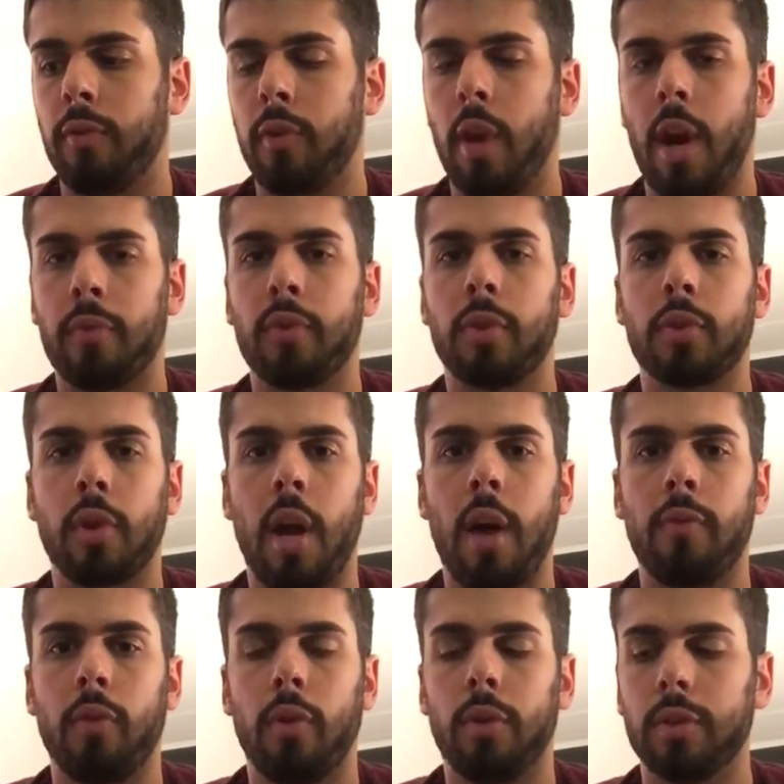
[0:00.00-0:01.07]
If you have to
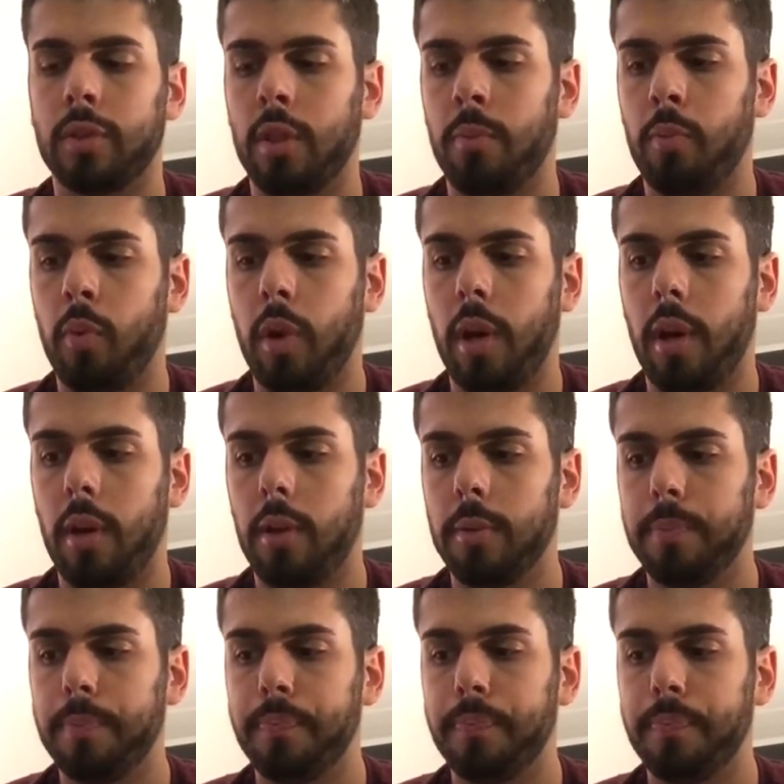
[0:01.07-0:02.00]
travel somewhere